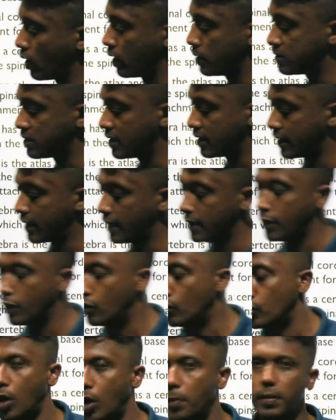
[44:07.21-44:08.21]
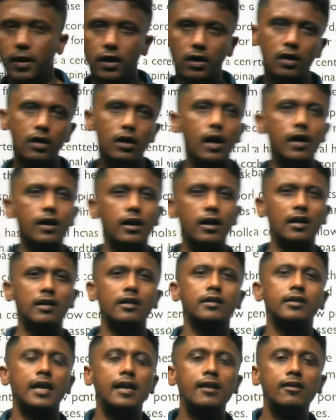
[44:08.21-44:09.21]
is again a new topic and another
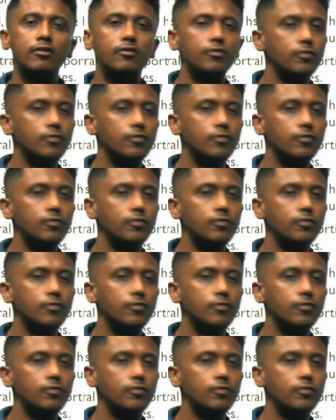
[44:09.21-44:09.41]
10